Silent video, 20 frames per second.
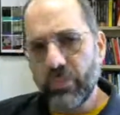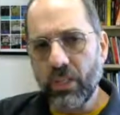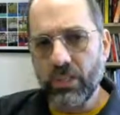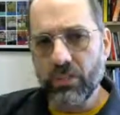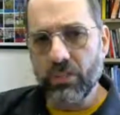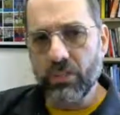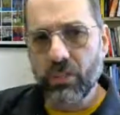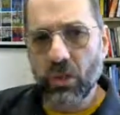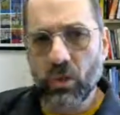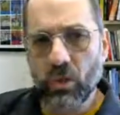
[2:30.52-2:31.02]

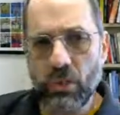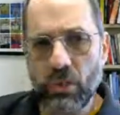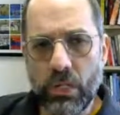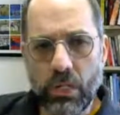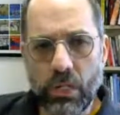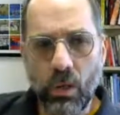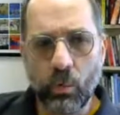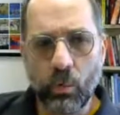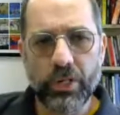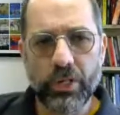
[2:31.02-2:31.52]
So
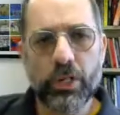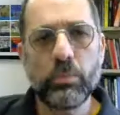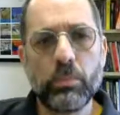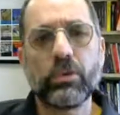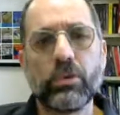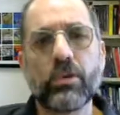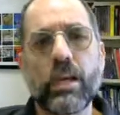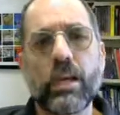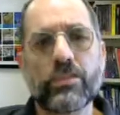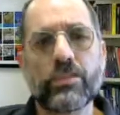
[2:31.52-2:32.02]
what do you
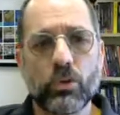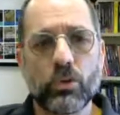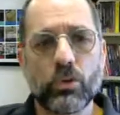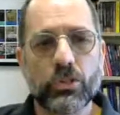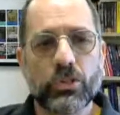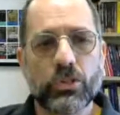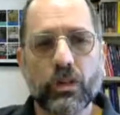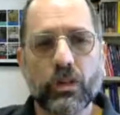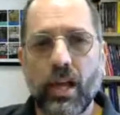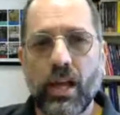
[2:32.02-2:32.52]
put on
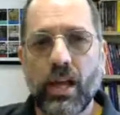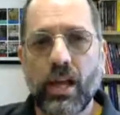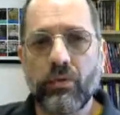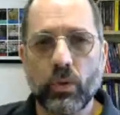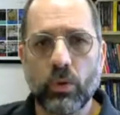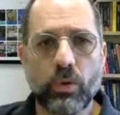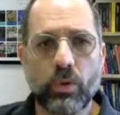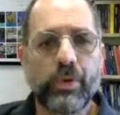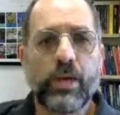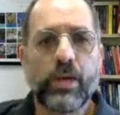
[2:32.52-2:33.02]
SocArXiv?
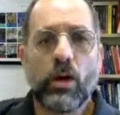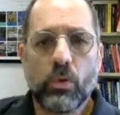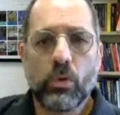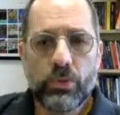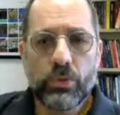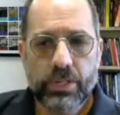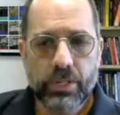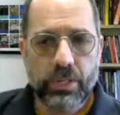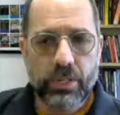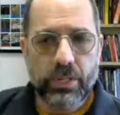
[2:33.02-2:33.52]
What do we
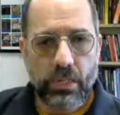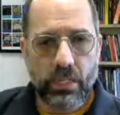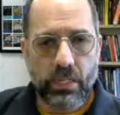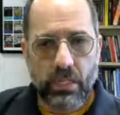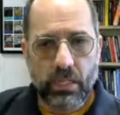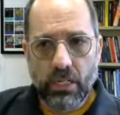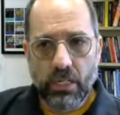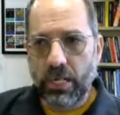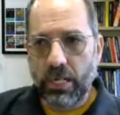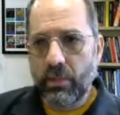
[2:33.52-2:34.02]
host?
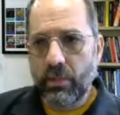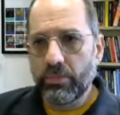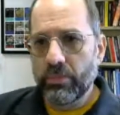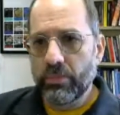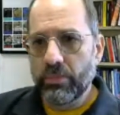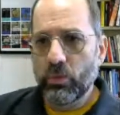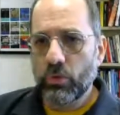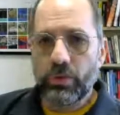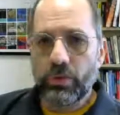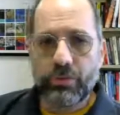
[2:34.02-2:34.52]

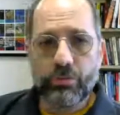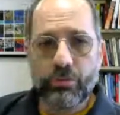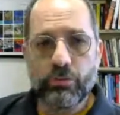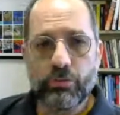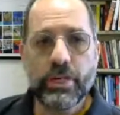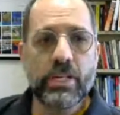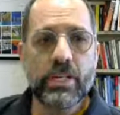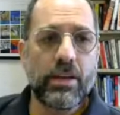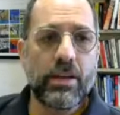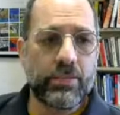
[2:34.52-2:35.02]
Sort of
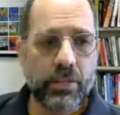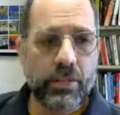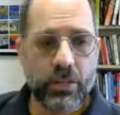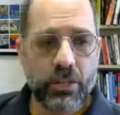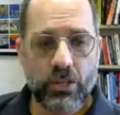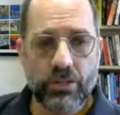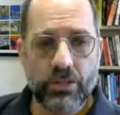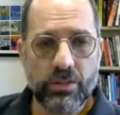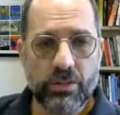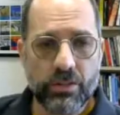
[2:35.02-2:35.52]
three
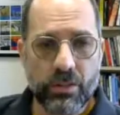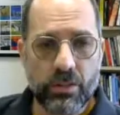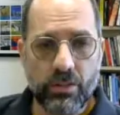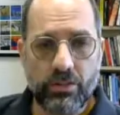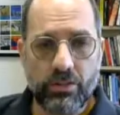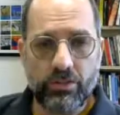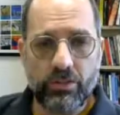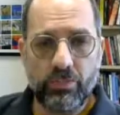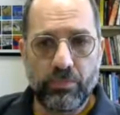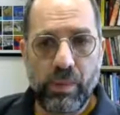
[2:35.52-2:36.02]
definitions
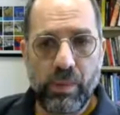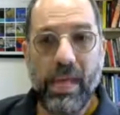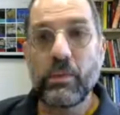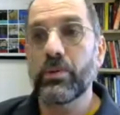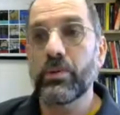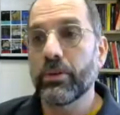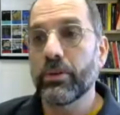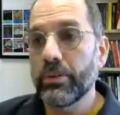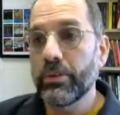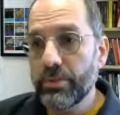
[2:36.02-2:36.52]
of
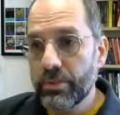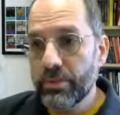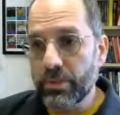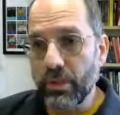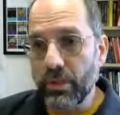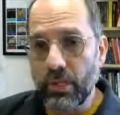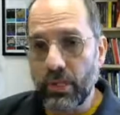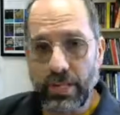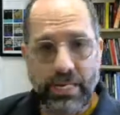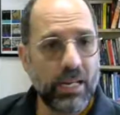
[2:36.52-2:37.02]
papers.
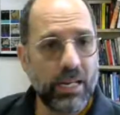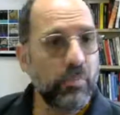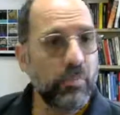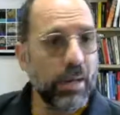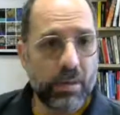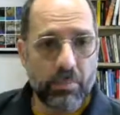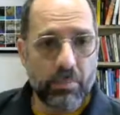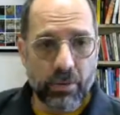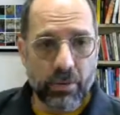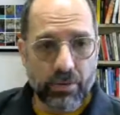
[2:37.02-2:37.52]
Any
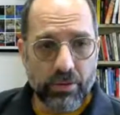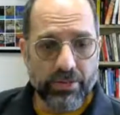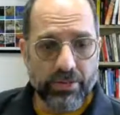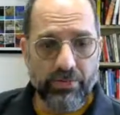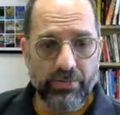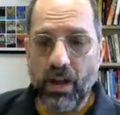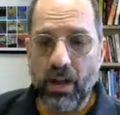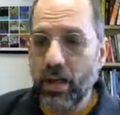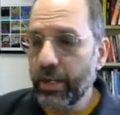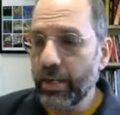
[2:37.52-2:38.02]
paper is
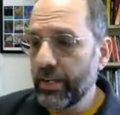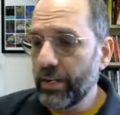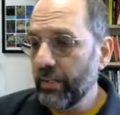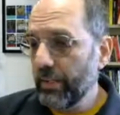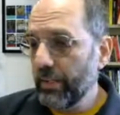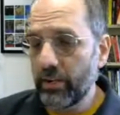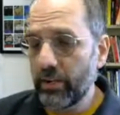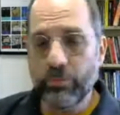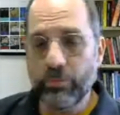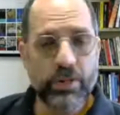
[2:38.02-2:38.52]
fine.
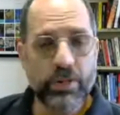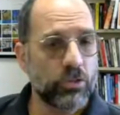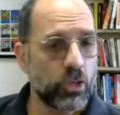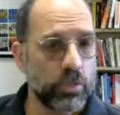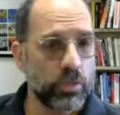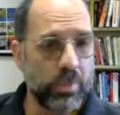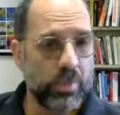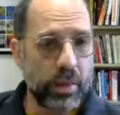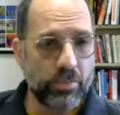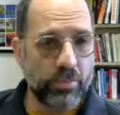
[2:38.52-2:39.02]
Any
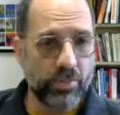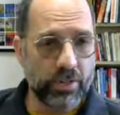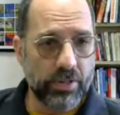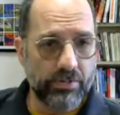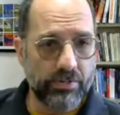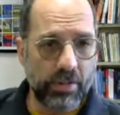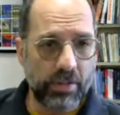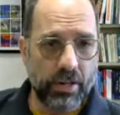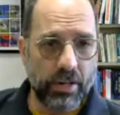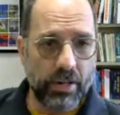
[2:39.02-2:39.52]
research paper is
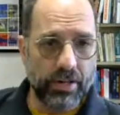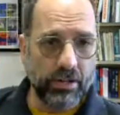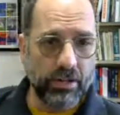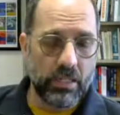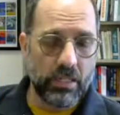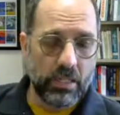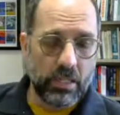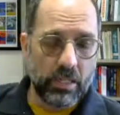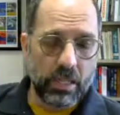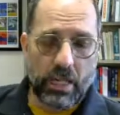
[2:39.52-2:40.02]
fine
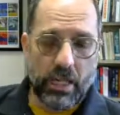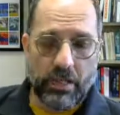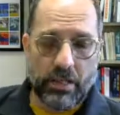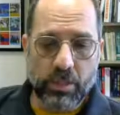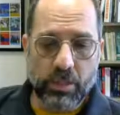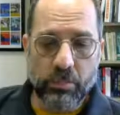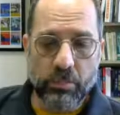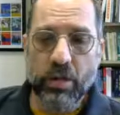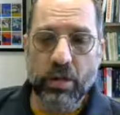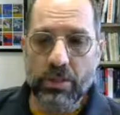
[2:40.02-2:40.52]

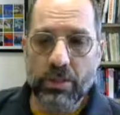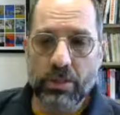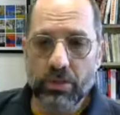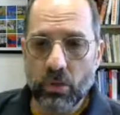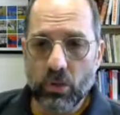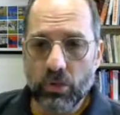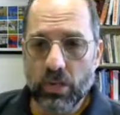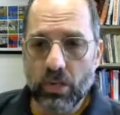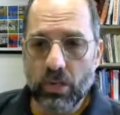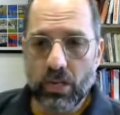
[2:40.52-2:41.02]
to put on
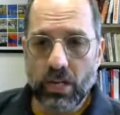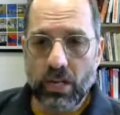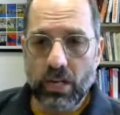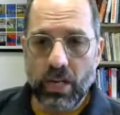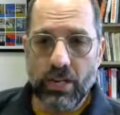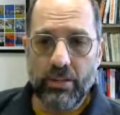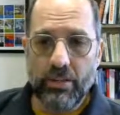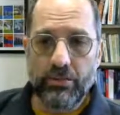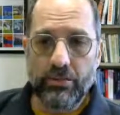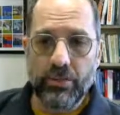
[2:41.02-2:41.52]

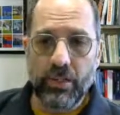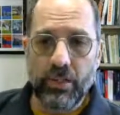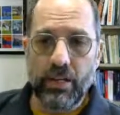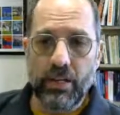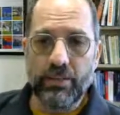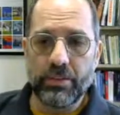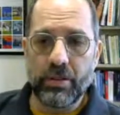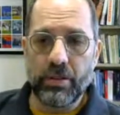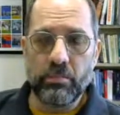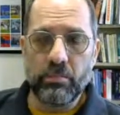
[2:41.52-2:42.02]
SocArXiv.
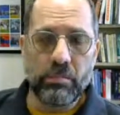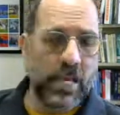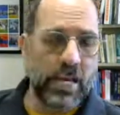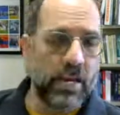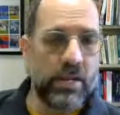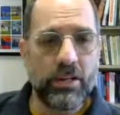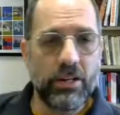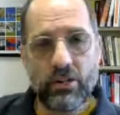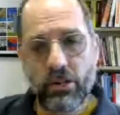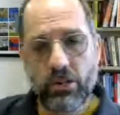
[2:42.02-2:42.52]
The
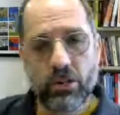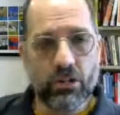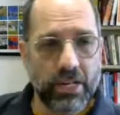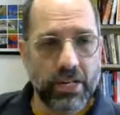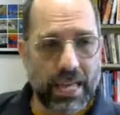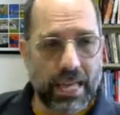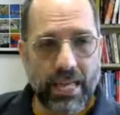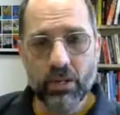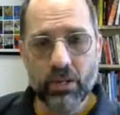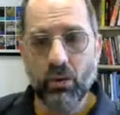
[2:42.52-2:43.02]
major
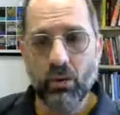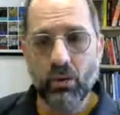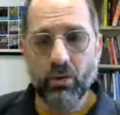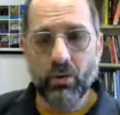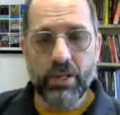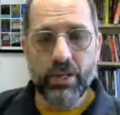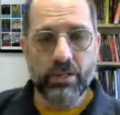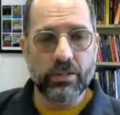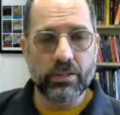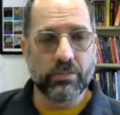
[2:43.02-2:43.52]

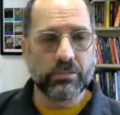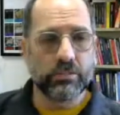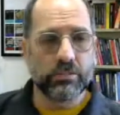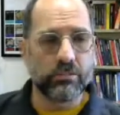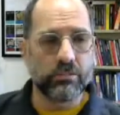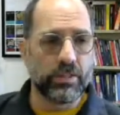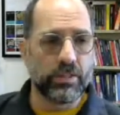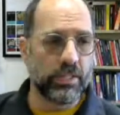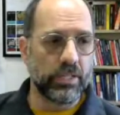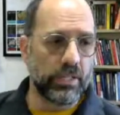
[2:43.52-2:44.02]
categories, that
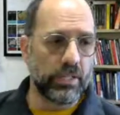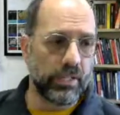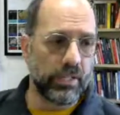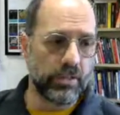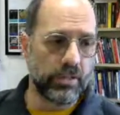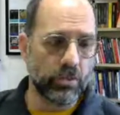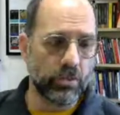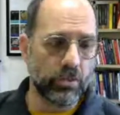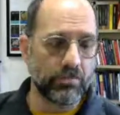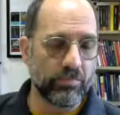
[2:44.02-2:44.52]
the
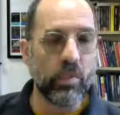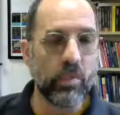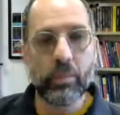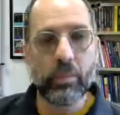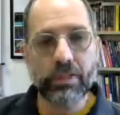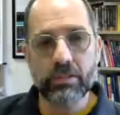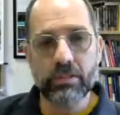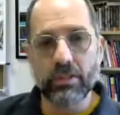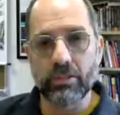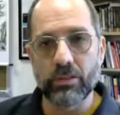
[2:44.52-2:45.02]
sort of
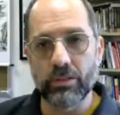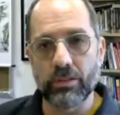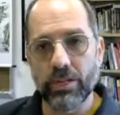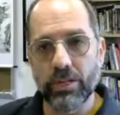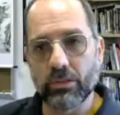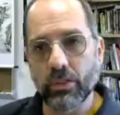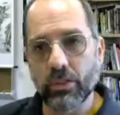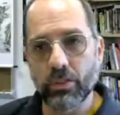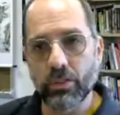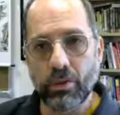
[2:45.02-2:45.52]
moments in the
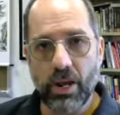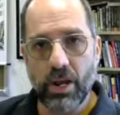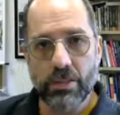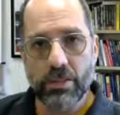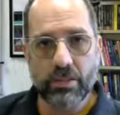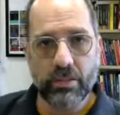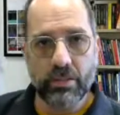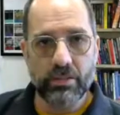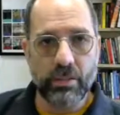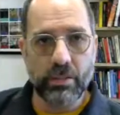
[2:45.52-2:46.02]
research
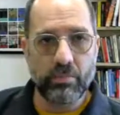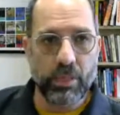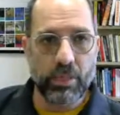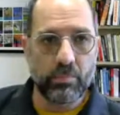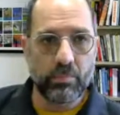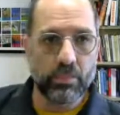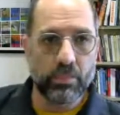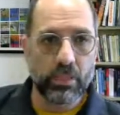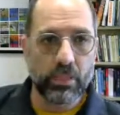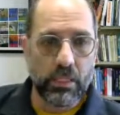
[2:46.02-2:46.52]
process that
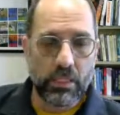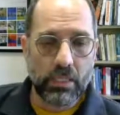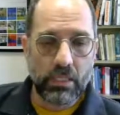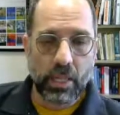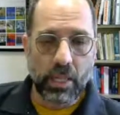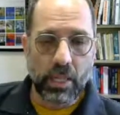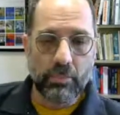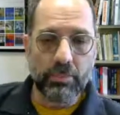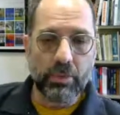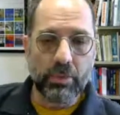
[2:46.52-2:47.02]
people
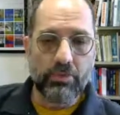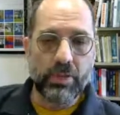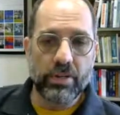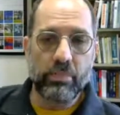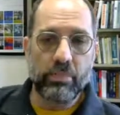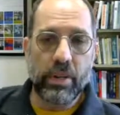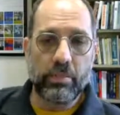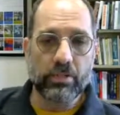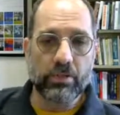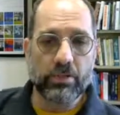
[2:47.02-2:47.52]
upload their
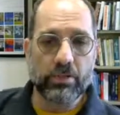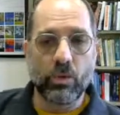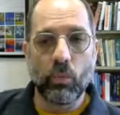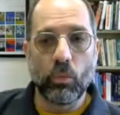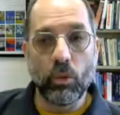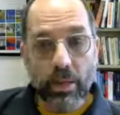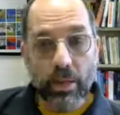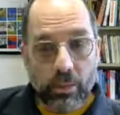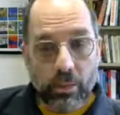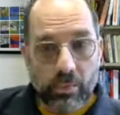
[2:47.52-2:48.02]
papers are
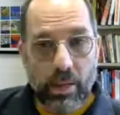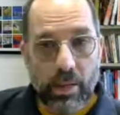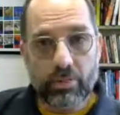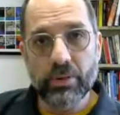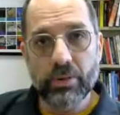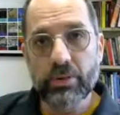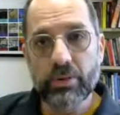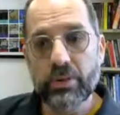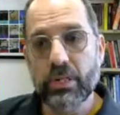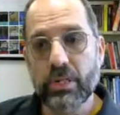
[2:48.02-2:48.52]
working
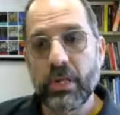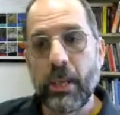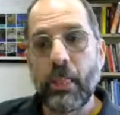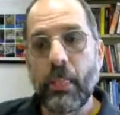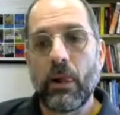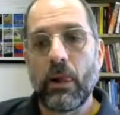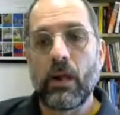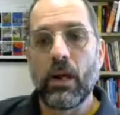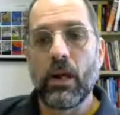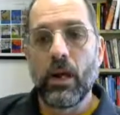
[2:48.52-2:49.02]
papers,
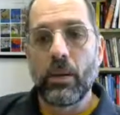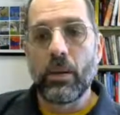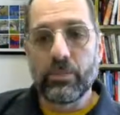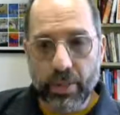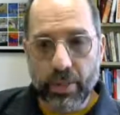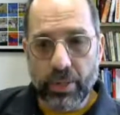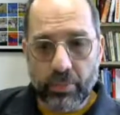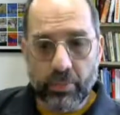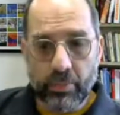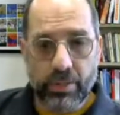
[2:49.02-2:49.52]

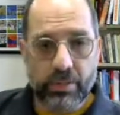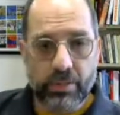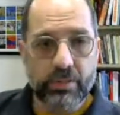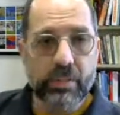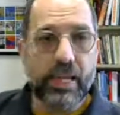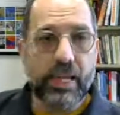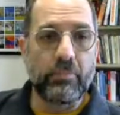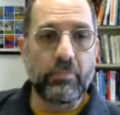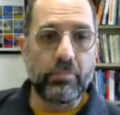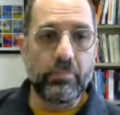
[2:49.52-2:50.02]
preprints,
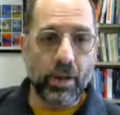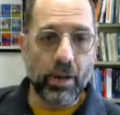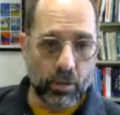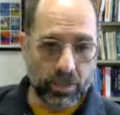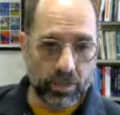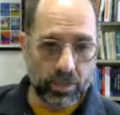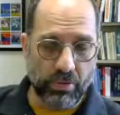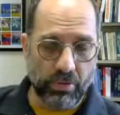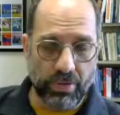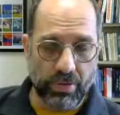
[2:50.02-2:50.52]
and
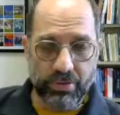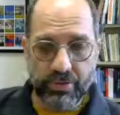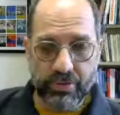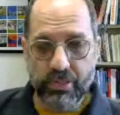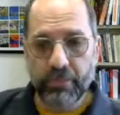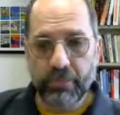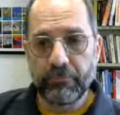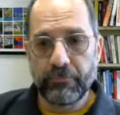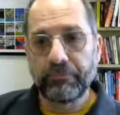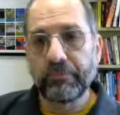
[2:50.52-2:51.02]
postprints.